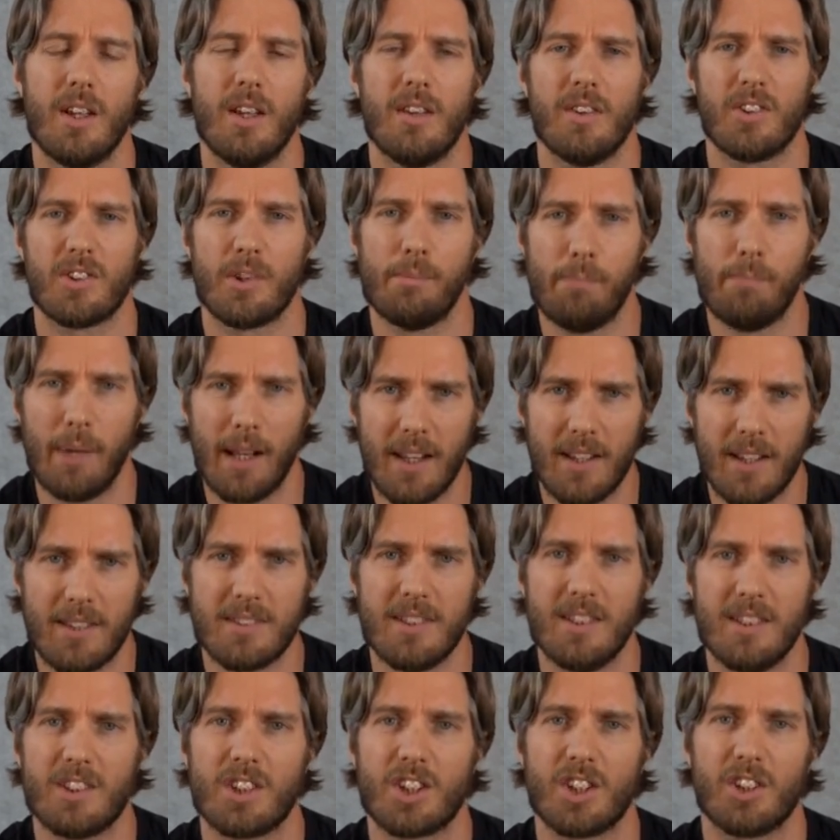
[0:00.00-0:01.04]
this
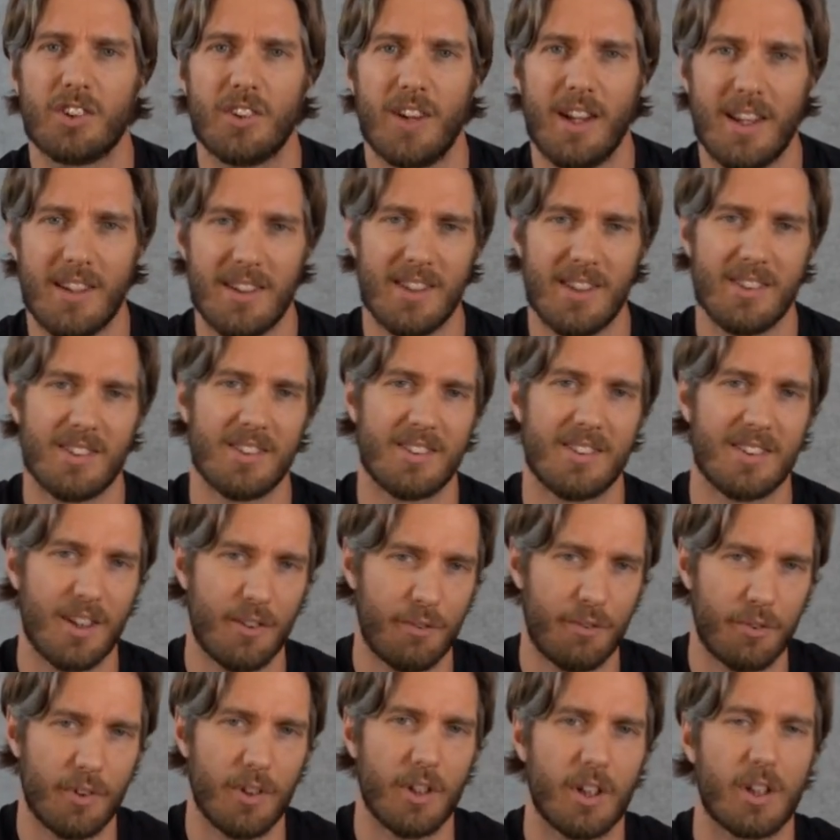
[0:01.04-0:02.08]
ability to create these
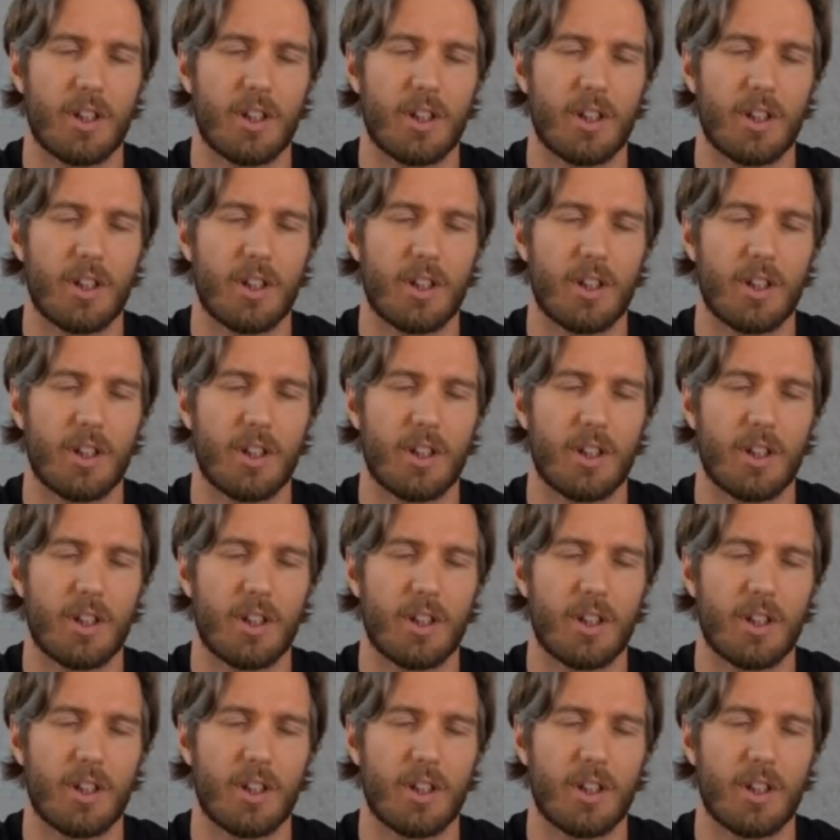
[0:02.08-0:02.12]
different